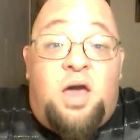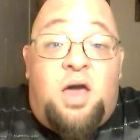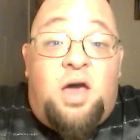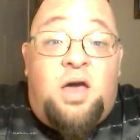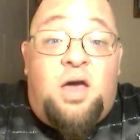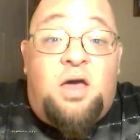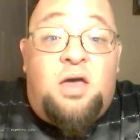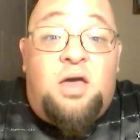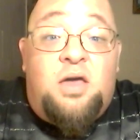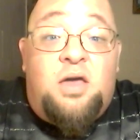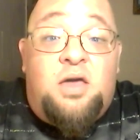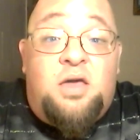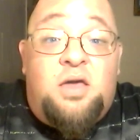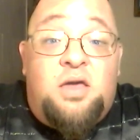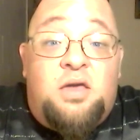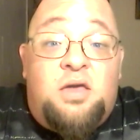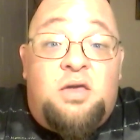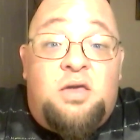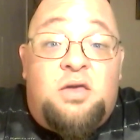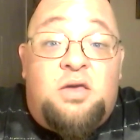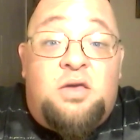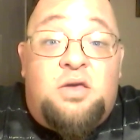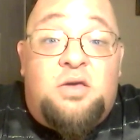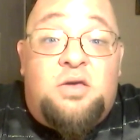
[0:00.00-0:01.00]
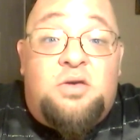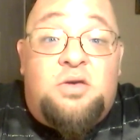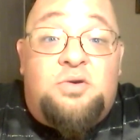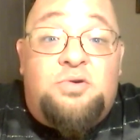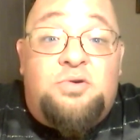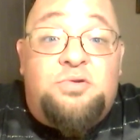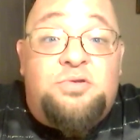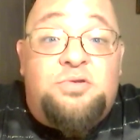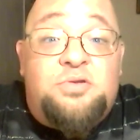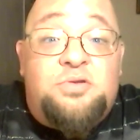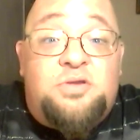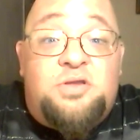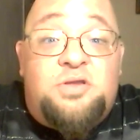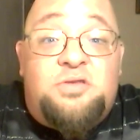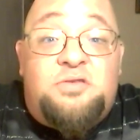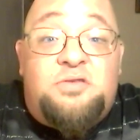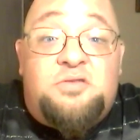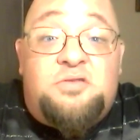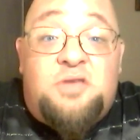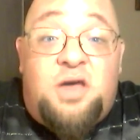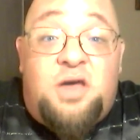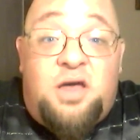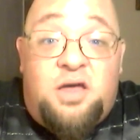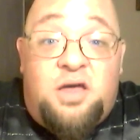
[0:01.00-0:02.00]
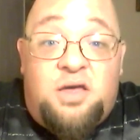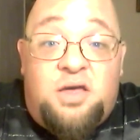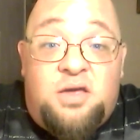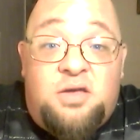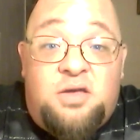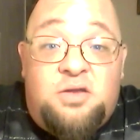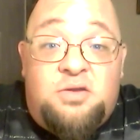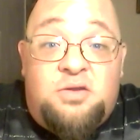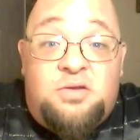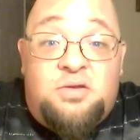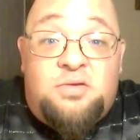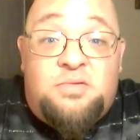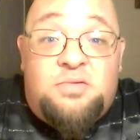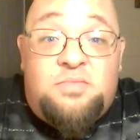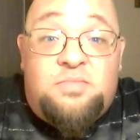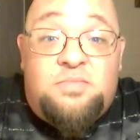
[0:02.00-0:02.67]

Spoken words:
I couldn't decide